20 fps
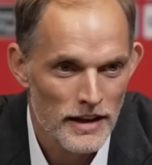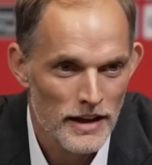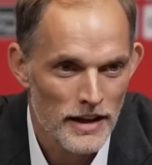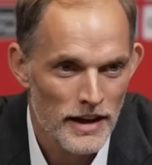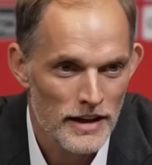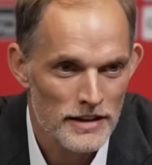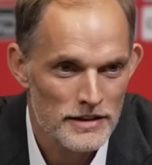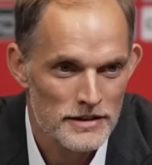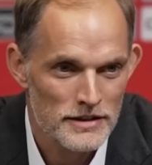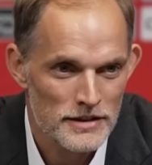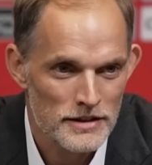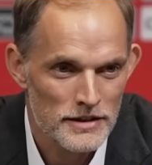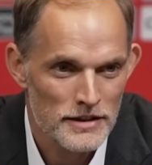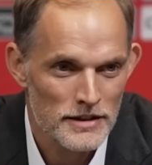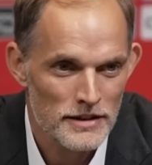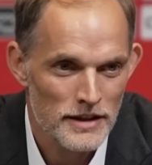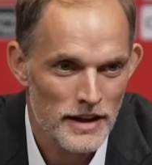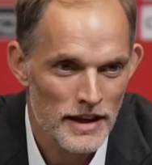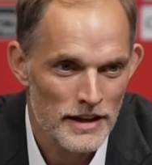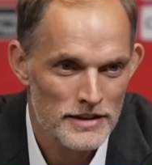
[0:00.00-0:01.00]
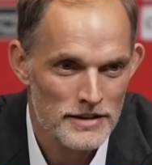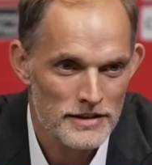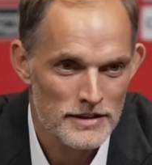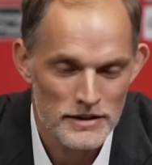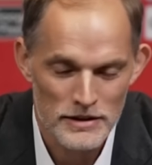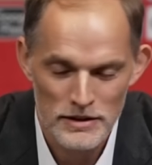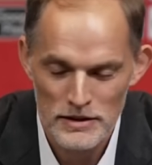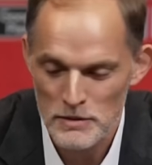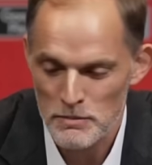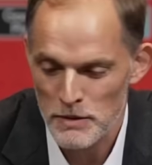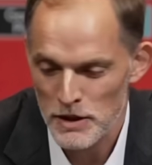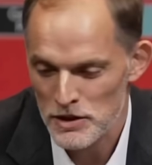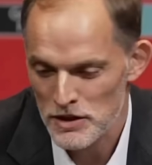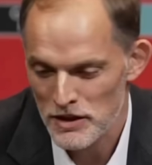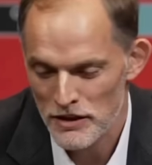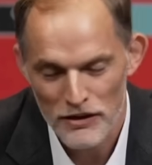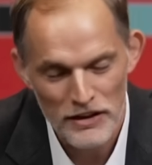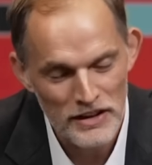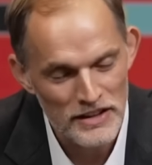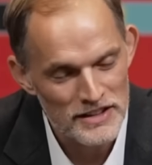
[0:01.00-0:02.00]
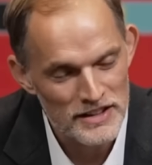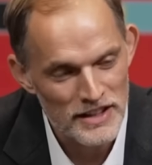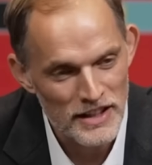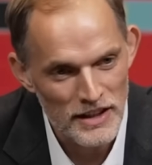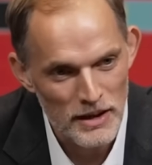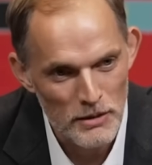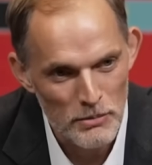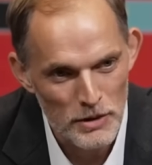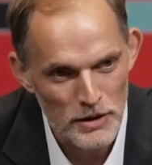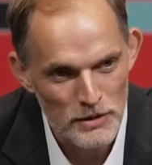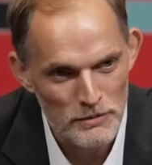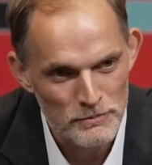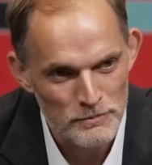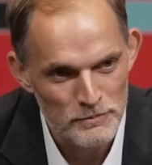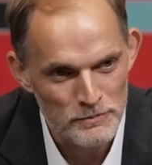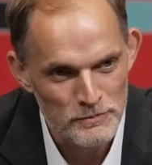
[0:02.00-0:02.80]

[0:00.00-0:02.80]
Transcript: extra, extra special things can happen.